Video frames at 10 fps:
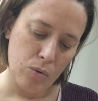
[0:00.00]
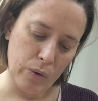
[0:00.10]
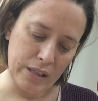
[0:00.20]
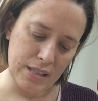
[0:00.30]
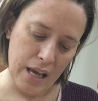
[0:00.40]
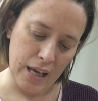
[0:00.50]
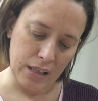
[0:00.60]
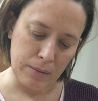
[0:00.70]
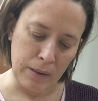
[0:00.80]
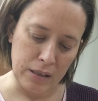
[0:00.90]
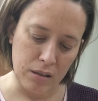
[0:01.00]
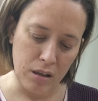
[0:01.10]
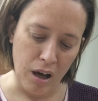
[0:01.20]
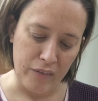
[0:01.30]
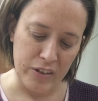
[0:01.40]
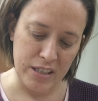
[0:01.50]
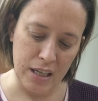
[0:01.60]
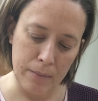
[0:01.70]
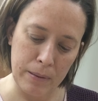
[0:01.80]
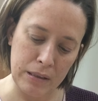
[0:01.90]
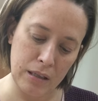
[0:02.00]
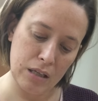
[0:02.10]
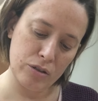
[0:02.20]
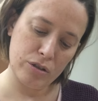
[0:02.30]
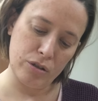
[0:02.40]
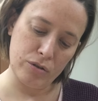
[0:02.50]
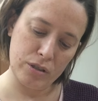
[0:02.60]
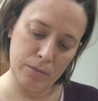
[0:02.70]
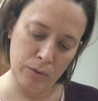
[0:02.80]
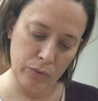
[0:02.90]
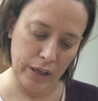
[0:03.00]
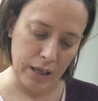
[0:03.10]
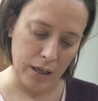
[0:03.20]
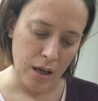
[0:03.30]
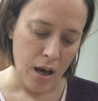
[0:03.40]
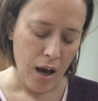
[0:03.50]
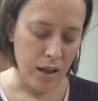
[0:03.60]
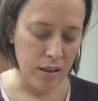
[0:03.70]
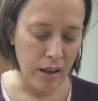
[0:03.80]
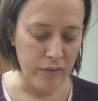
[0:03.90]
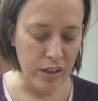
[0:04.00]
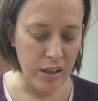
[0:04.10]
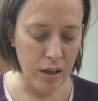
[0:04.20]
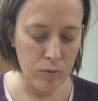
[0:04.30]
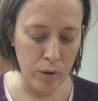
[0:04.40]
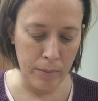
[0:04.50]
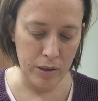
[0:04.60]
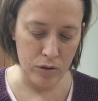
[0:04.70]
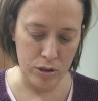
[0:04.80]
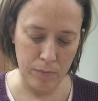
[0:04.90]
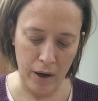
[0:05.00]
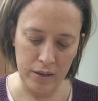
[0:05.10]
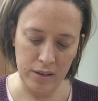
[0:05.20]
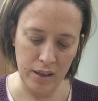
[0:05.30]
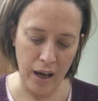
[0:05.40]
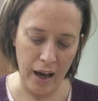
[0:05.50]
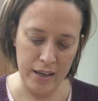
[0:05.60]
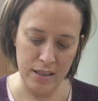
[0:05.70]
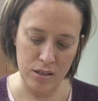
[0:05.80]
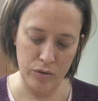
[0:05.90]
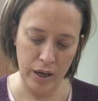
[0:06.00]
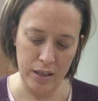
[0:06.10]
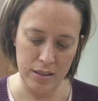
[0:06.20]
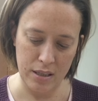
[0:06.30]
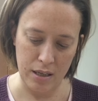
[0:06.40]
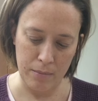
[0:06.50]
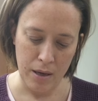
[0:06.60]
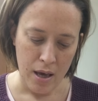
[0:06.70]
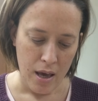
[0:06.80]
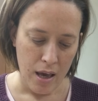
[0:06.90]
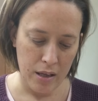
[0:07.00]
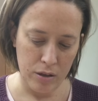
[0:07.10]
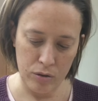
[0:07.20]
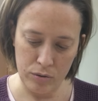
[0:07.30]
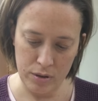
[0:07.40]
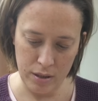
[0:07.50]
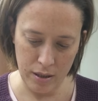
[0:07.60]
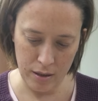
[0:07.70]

One day at the medical office, he had been introduced to Marie, a lovely young woman whose sparkling eyes entranced him and whose